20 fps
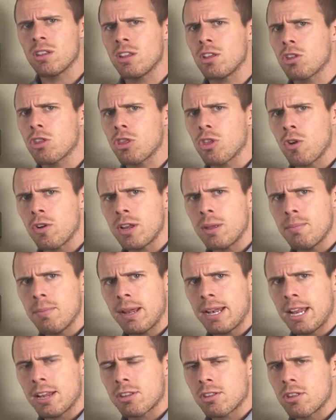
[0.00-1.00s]
at least 30
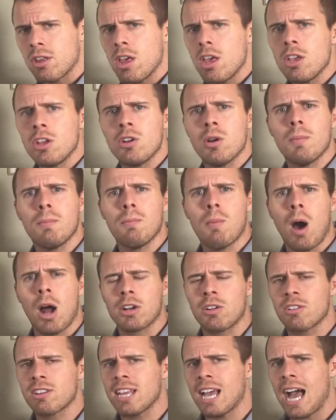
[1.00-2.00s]
minutes,
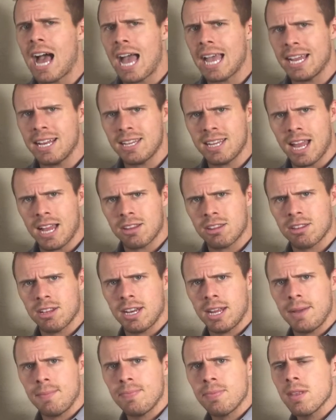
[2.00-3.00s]
moderate to high
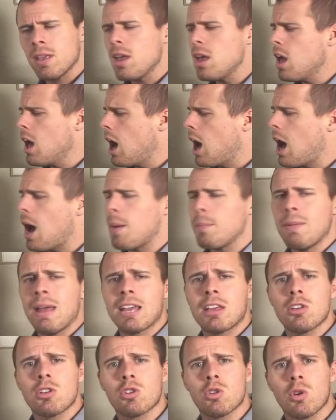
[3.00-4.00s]
intensity,
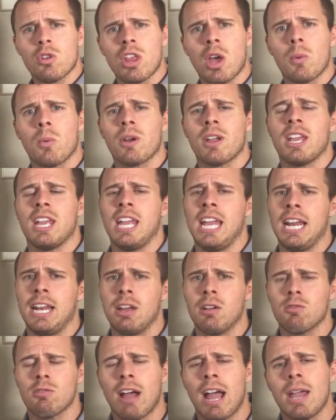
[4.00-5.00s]
making sure that we're
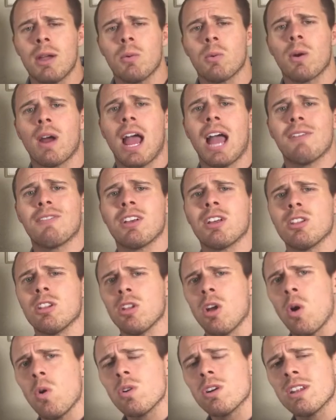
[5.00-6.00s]
eating right, we're having
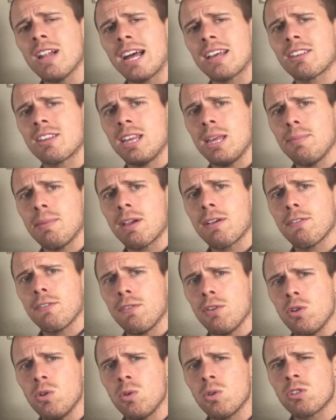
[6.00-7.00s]
low glycemic
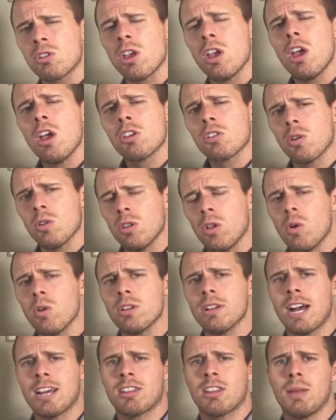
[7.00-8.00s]
foods. So
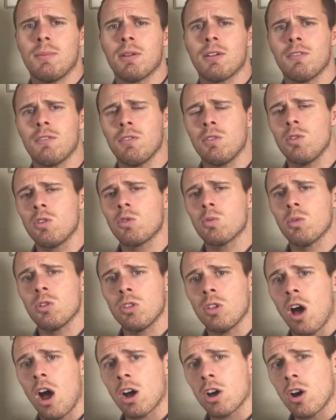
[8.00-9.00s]
low glycemic foods
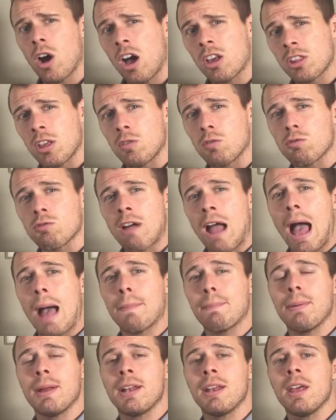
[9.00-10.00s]
will not cause a
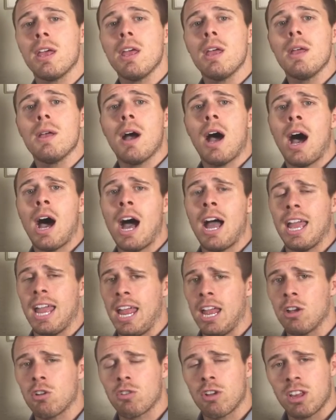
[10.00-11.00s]
rapid
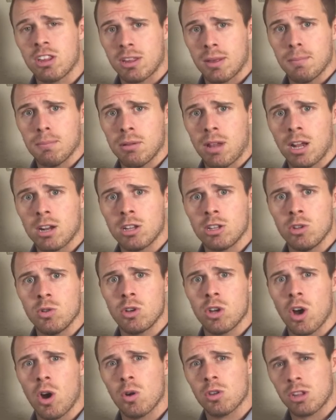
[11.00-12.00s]
increase in blood
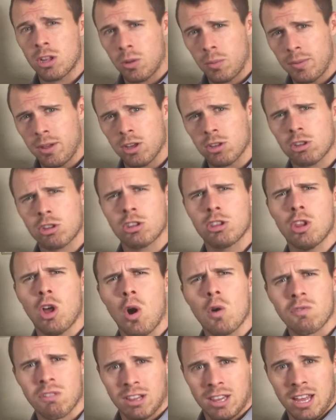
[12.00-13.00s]
glucose. It will be a
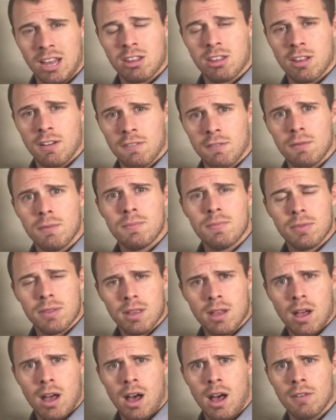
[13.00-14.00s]
slow release of
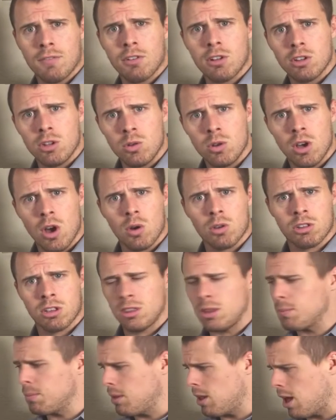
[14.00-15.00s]
glucose
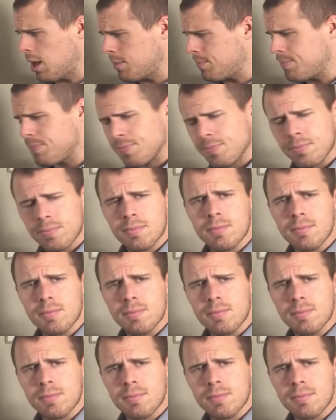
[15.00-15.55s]
in the blood.